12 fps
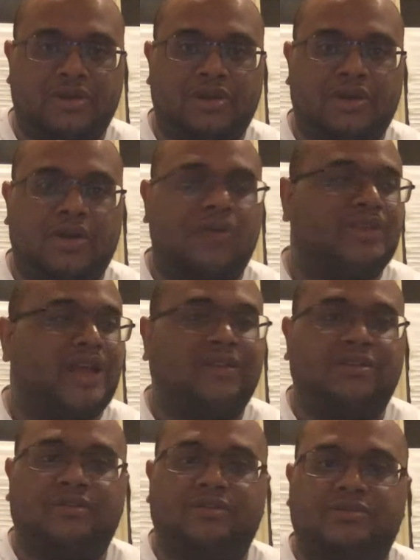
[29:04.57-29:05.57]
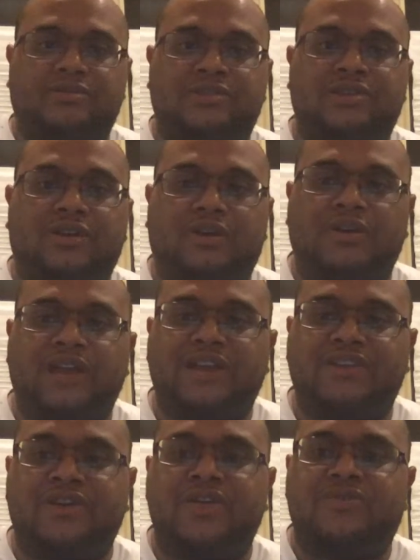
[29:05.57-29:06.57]
on that
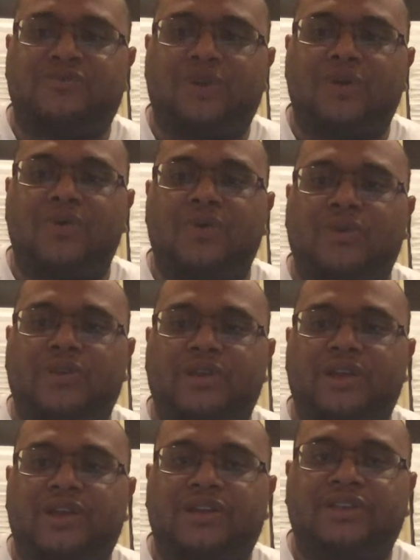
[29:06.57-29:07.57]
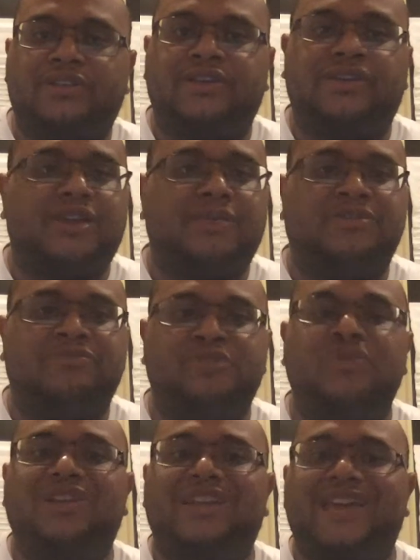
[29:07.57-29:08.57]
dirt road till he was
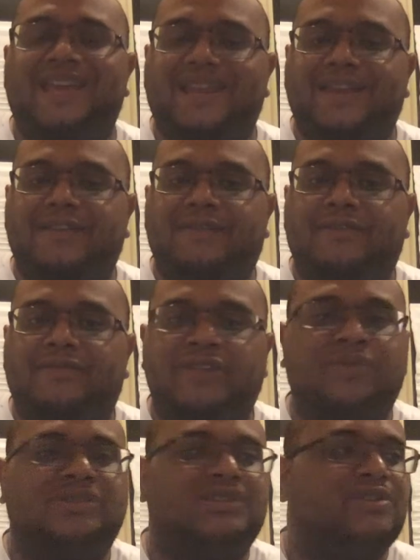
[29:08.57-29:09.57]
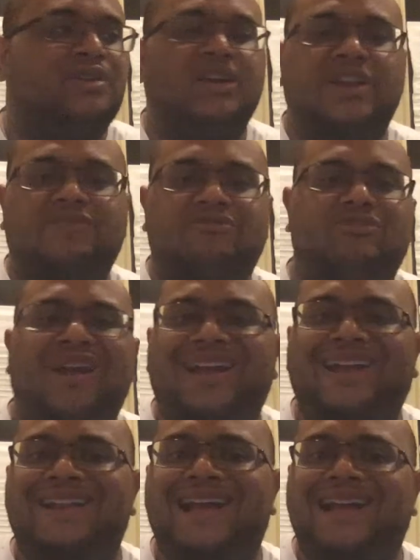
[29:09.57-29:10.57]
mutilated. You couldn't even
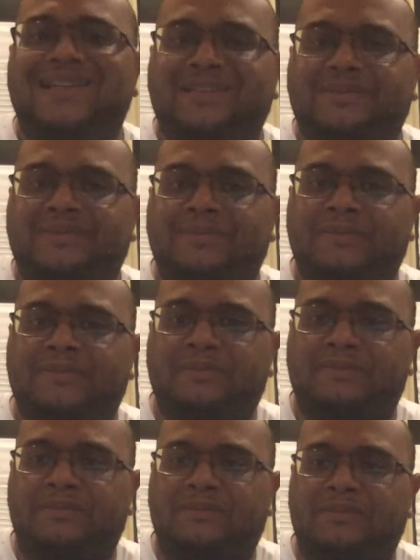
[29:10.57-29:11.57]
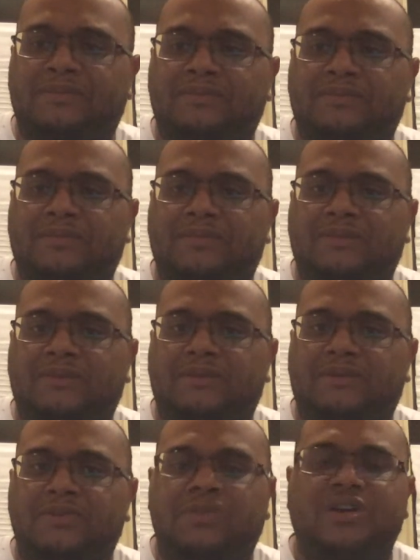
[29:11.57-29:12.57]
recognize him.
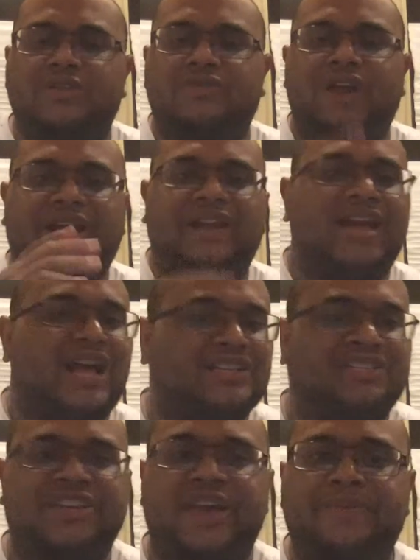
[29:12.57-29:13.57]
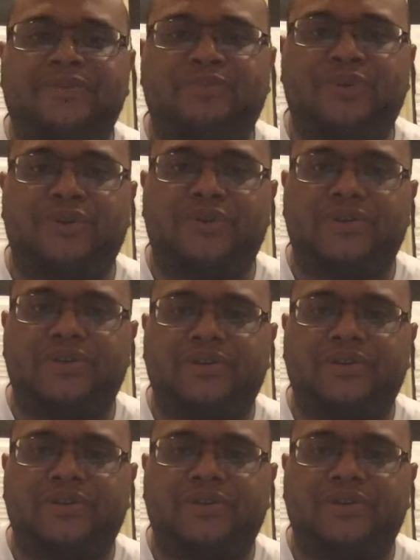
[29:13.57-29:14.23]
You couldn't recognize James Byrd.